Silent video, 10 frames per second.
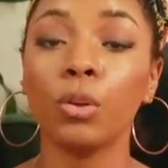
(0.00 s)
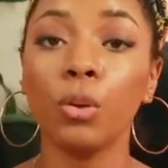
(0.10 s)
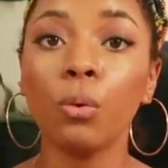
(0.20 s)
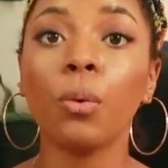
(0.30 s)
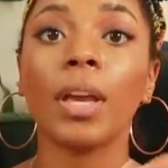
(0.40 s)

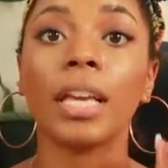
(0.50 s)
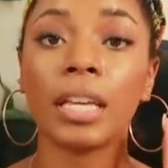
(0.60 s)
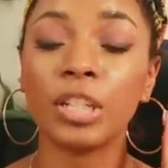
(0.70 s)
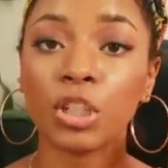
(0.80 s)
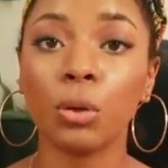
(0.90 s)
knew
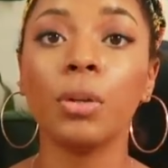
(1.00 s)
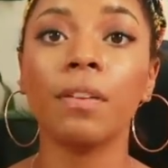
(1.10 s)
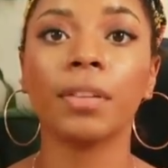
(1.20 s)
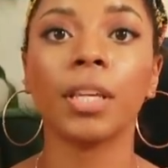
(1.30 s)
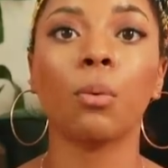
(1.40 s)

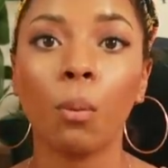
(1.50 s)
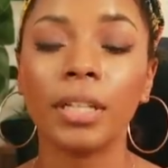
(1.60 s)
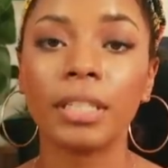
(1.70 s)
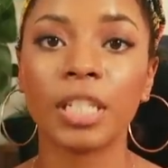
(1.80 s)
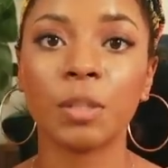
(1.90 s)
intuitively
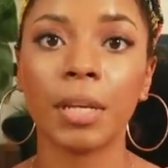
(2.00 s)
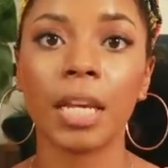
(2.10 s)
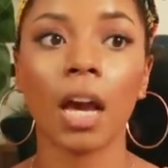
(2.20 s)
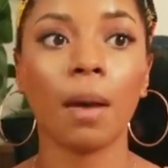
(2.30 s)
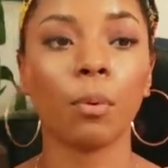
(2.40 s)
when to
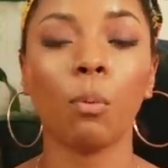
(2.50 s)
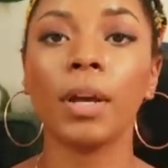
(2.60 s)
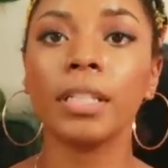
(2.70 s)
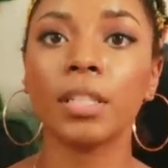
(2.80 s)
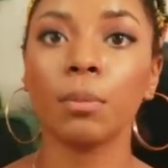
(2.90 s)
speak up,
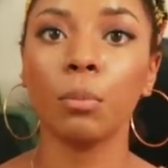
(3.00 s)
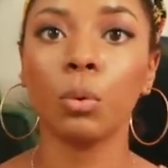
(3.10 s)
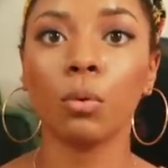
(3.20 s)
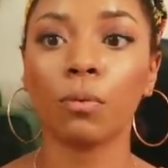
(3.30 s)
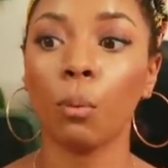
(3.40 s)
when to
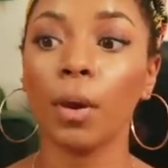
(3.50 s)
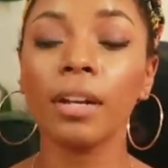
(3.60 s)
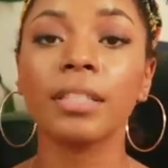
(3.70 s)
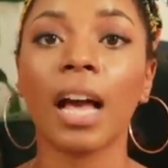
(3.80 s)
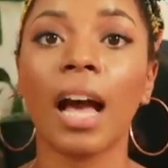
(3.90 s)
move,
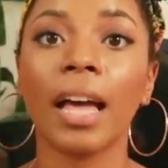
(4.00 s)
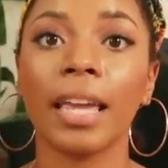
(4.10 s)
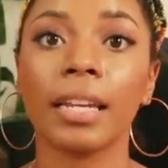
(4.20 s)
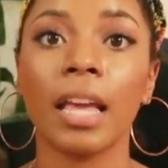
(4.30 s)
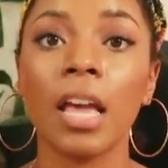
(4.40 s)
where to
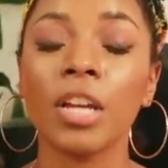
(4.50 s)
hide.